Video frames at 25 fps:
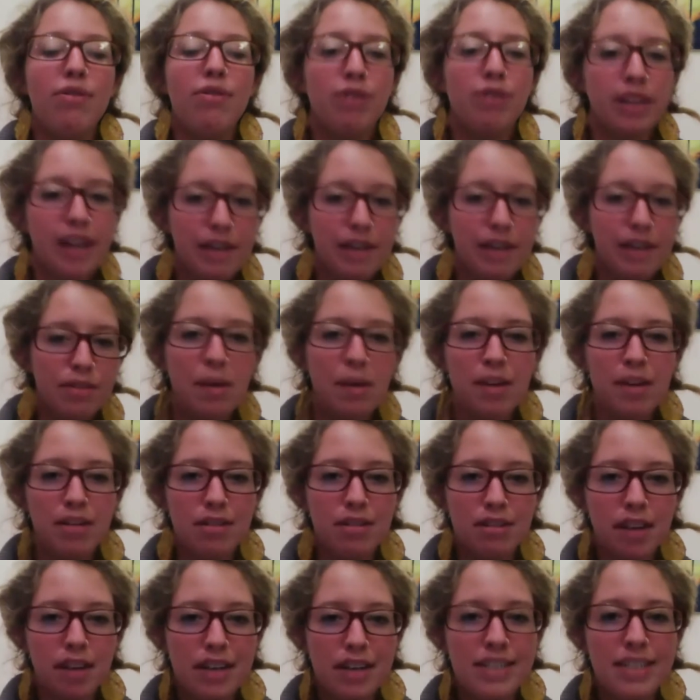I really have a
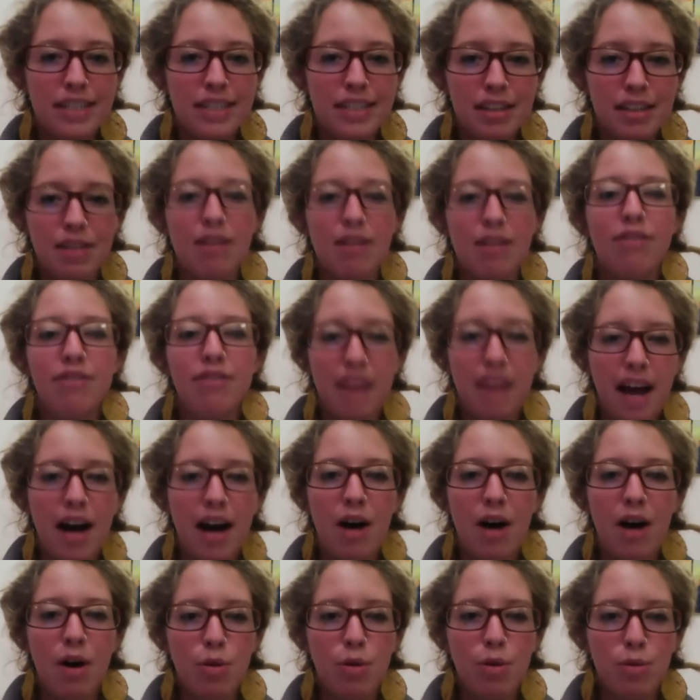better idea of
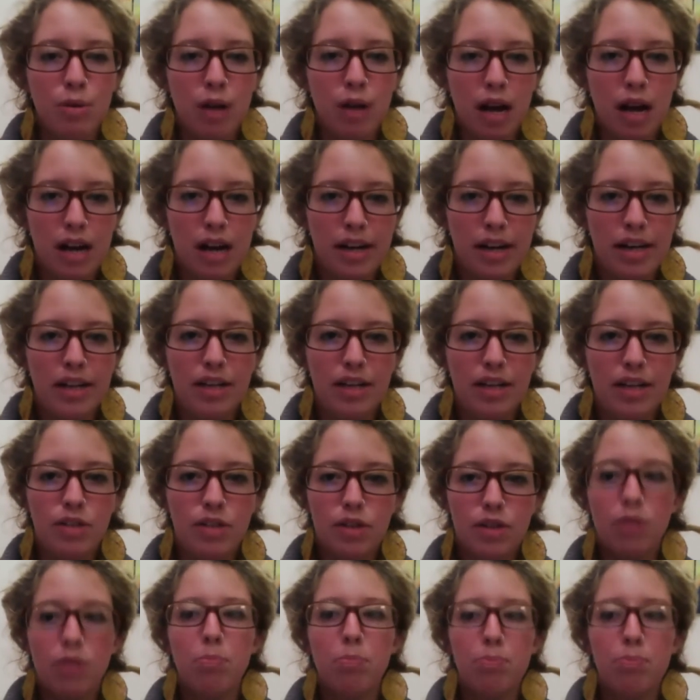how I
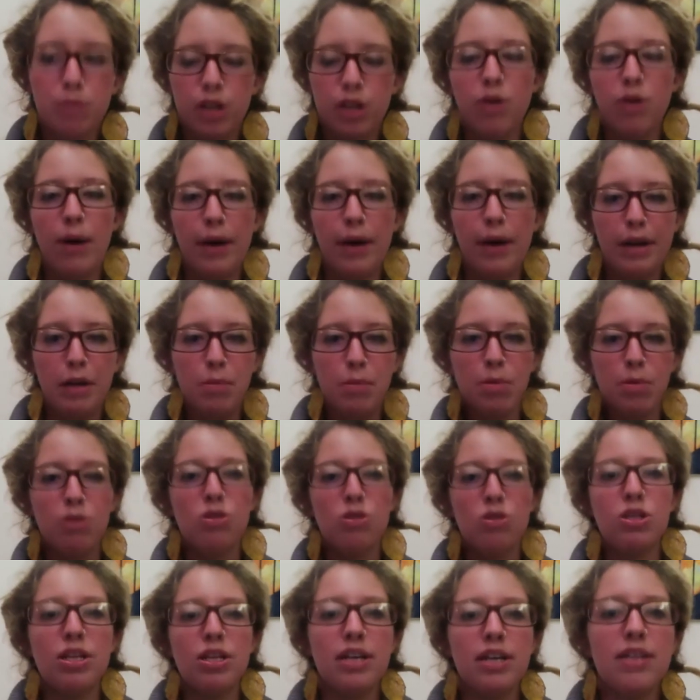could
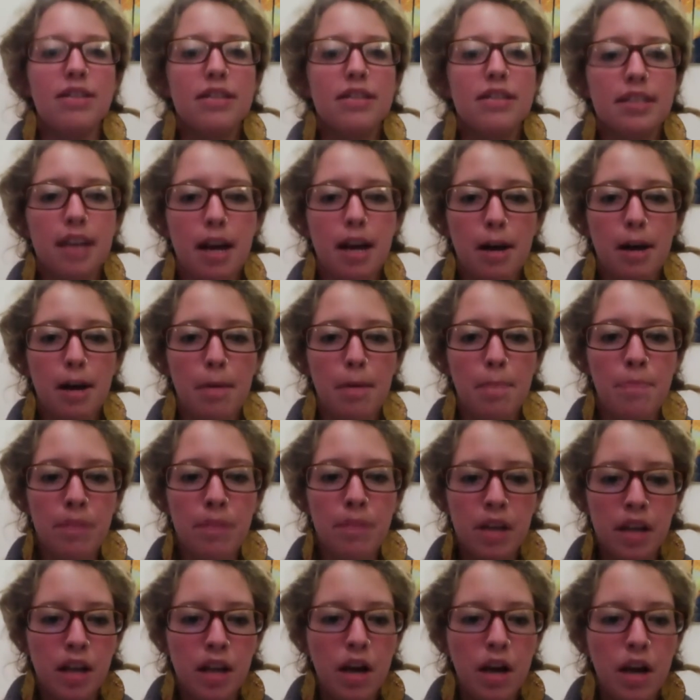approach this.
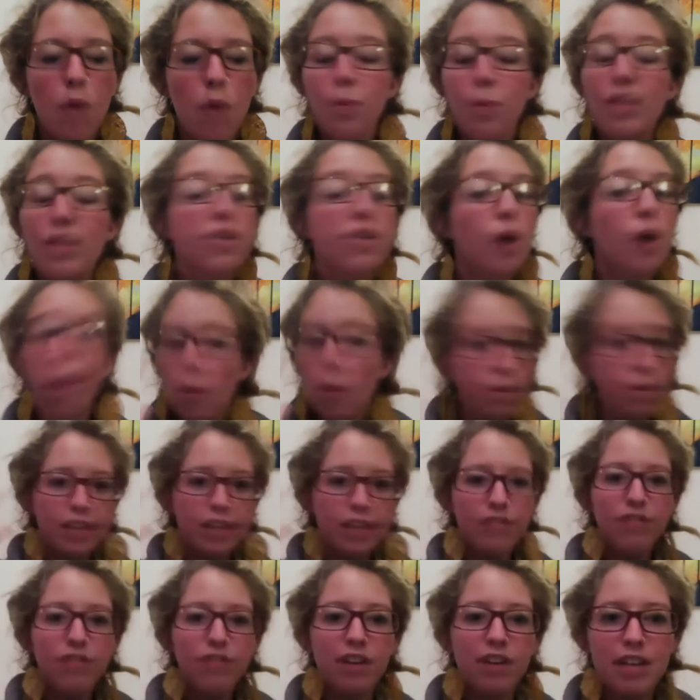We totally
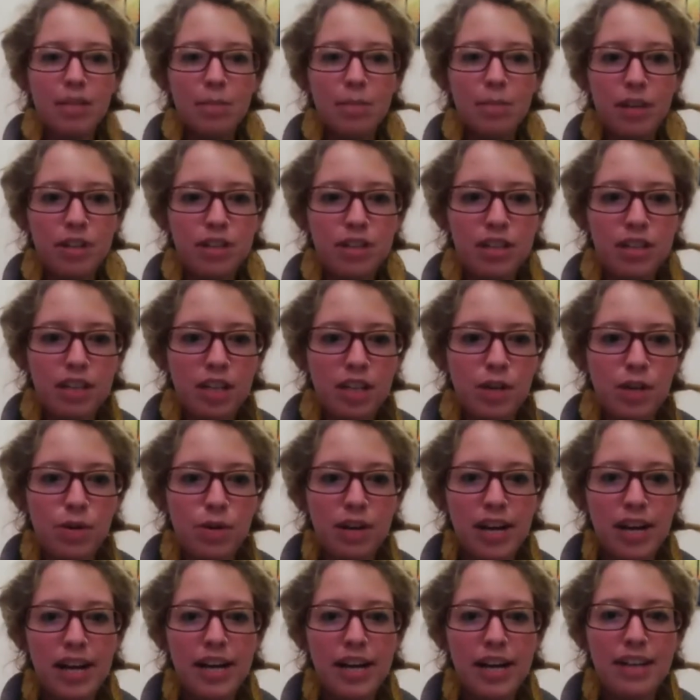forgot to mention the
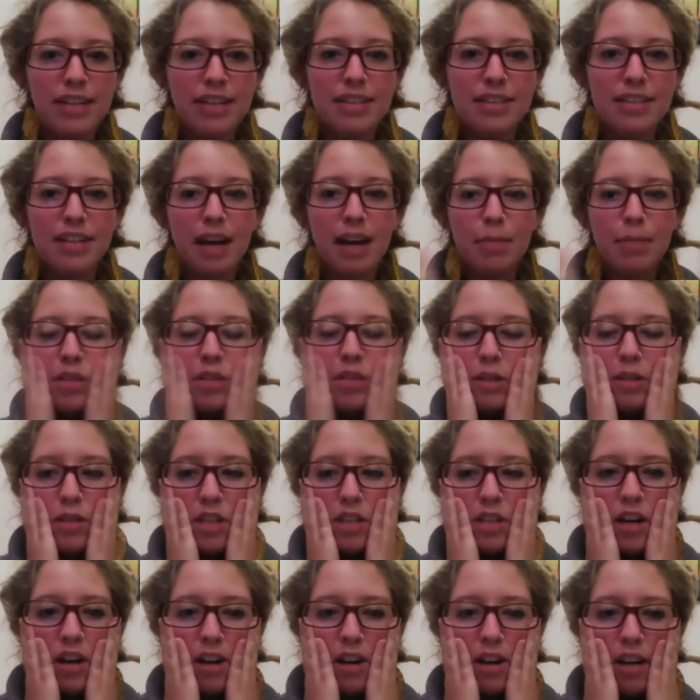Q&As. I'm so
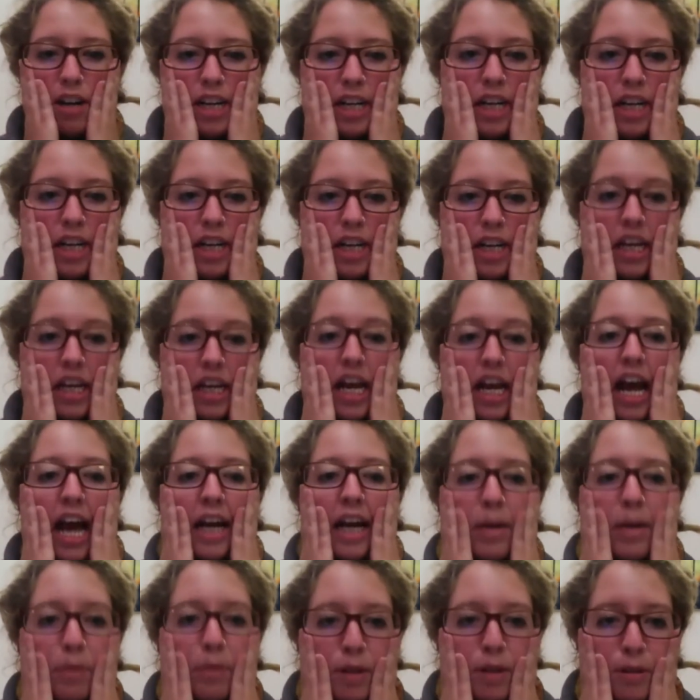sorry.
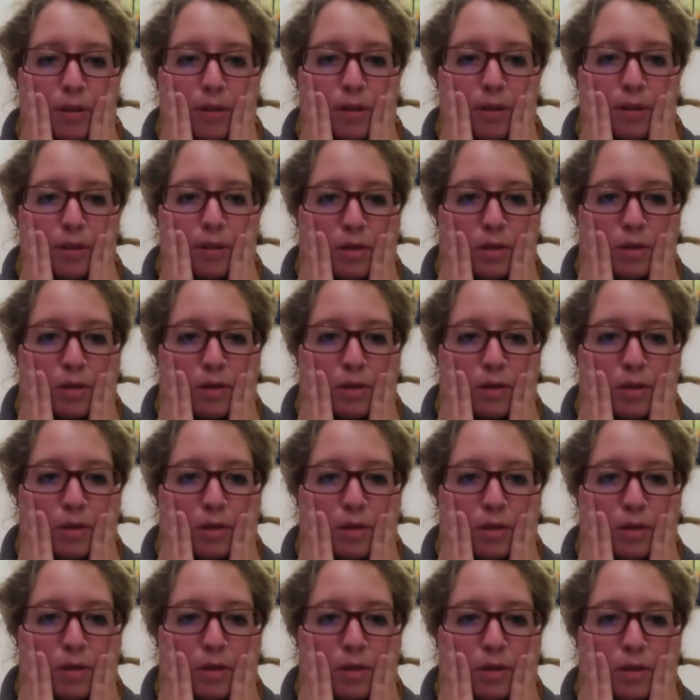Anyone who's
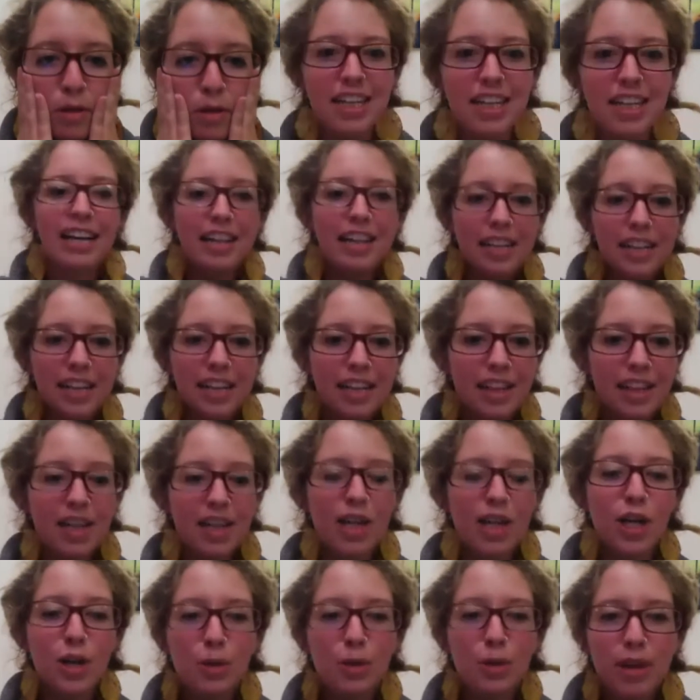watching can click
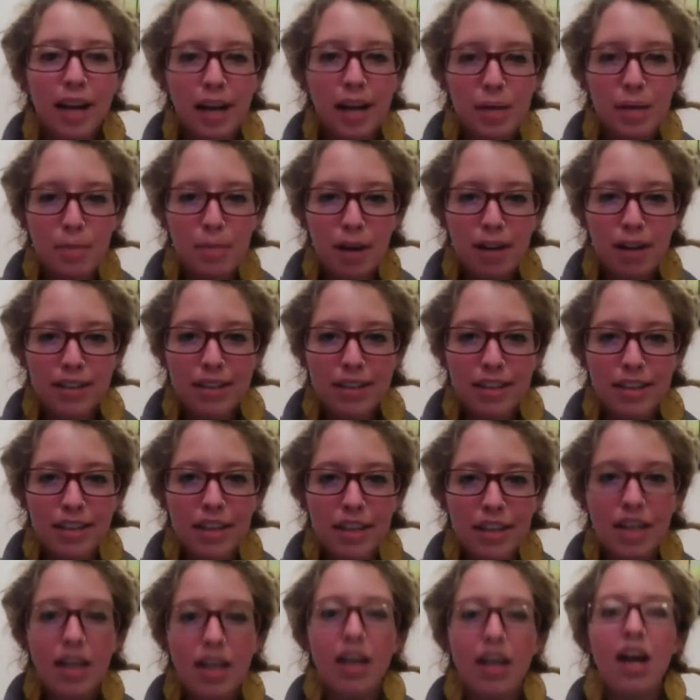the Q&A
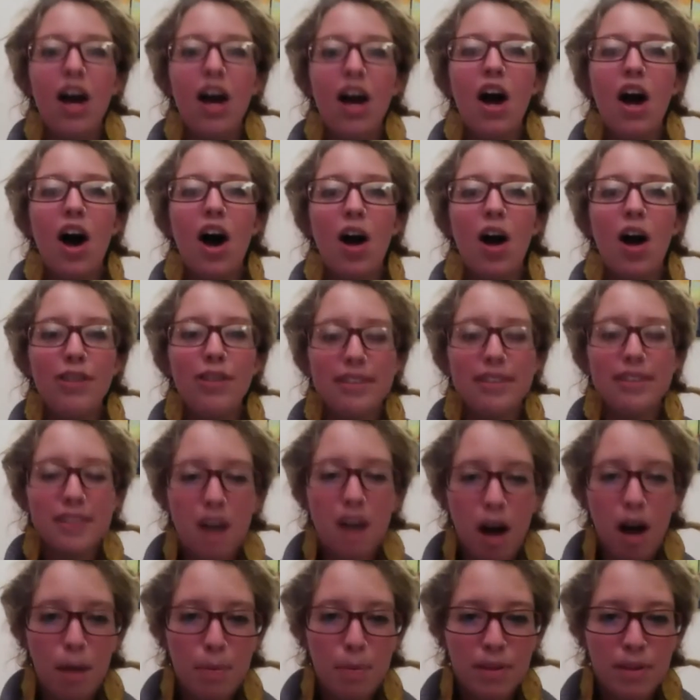button on the
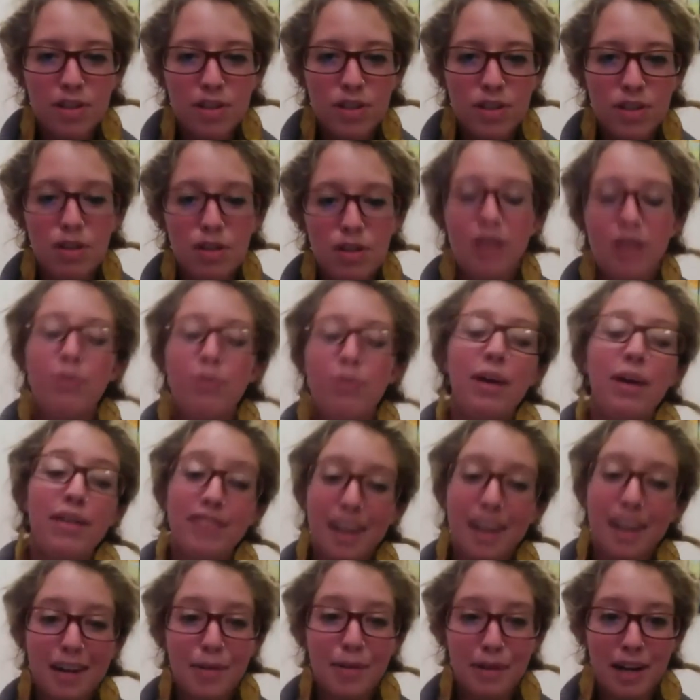top of their screen. We haven't
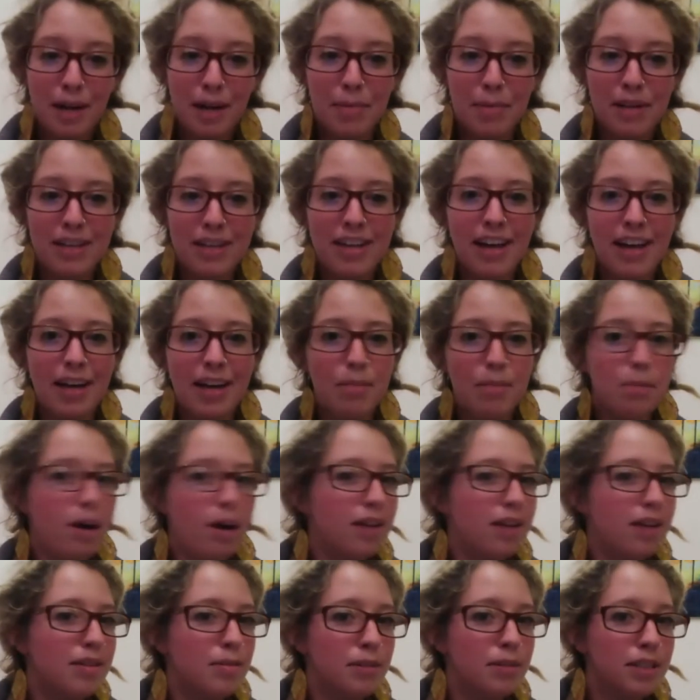had anyone come in yet,
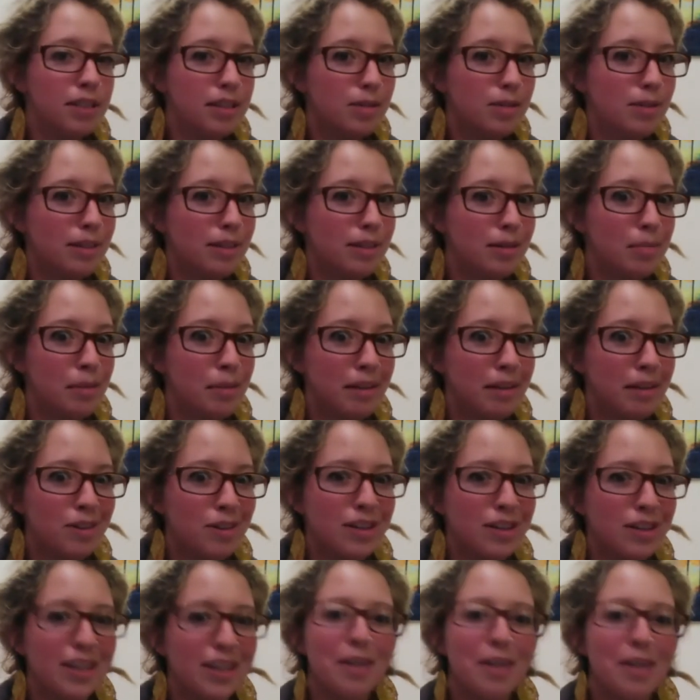possibly because we didn't
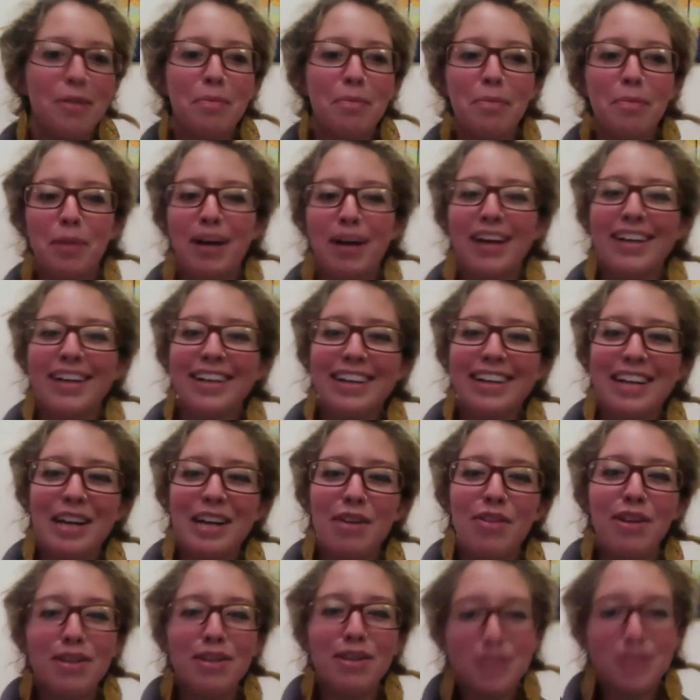mention it, but
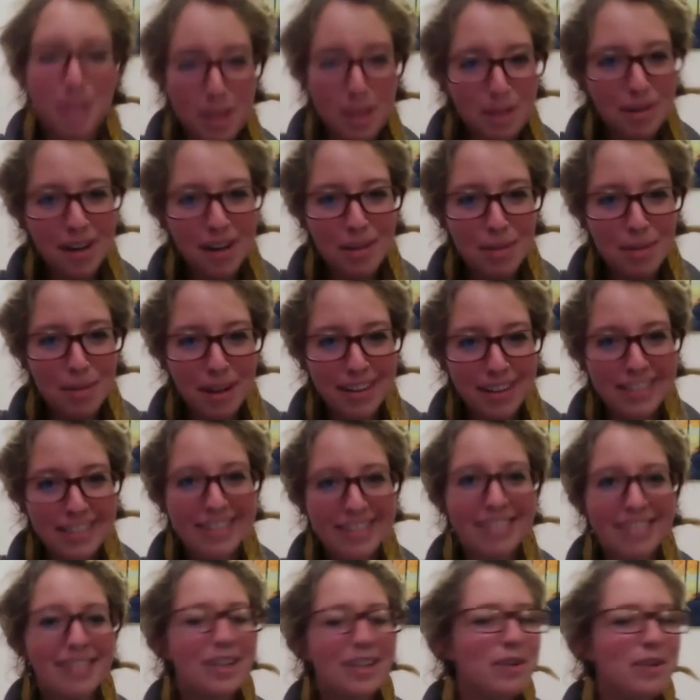there's a Q&A
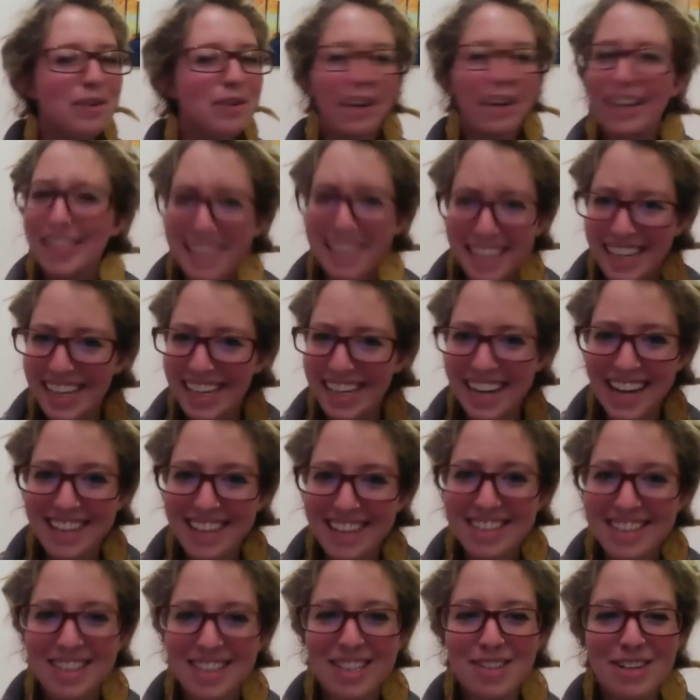button. You can click it and
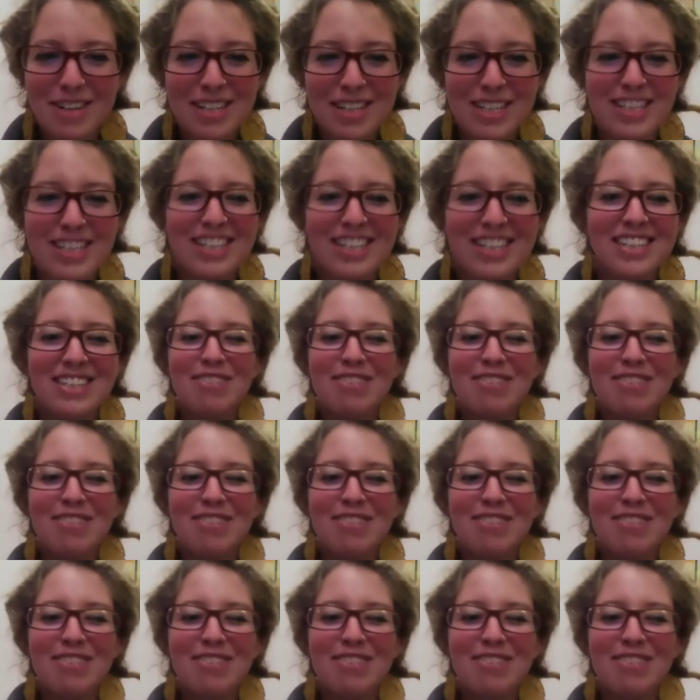ask us questions.